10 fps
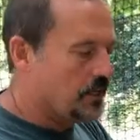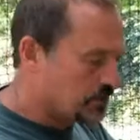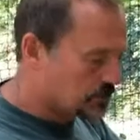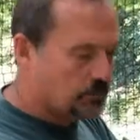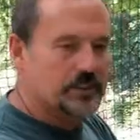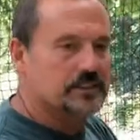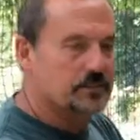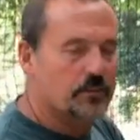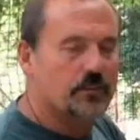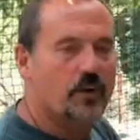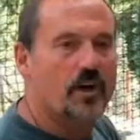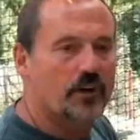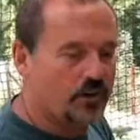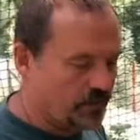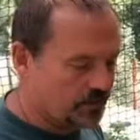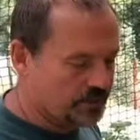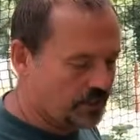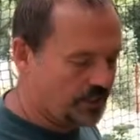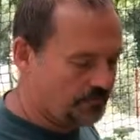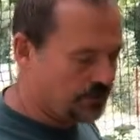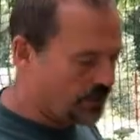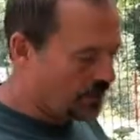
spritz them with water all the time.